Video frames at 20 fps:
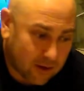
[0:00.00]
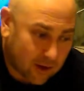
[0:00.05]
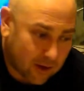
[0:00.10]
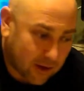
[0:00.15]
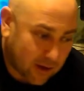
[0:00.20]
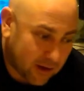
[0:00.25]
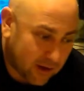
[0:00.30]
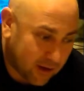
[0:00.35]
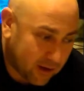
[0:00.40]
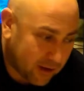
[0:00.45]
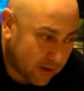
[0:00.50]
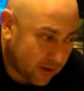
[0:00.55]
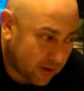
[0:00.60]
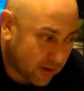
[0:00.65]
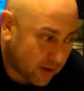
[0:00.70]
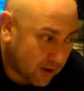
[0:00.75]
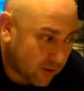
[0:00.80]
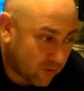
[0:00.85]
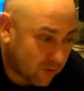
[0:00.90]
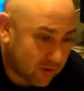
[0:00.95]
I
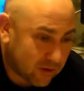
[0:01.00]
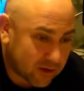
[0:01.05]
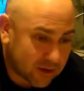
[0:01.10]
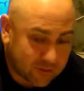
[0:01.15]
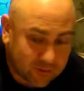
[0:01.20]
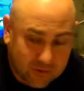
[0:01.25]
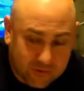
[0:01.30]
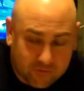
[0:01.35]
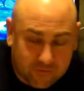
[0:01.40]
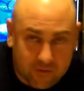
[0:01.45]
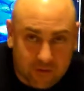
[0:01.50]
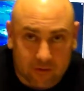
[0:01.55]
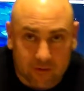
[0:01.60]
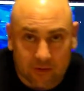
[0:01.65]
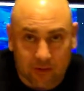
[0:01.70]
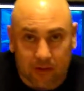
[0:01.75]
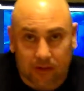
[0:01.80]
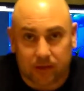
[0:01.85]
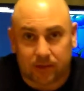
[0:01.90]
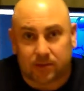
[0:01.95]
really prefer
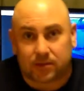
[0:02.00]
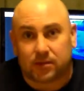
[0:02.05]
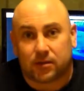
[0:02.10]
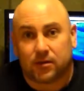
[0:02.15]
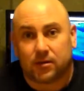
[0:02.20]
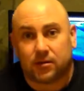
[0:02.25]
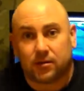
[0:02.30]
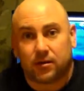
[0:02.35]
these.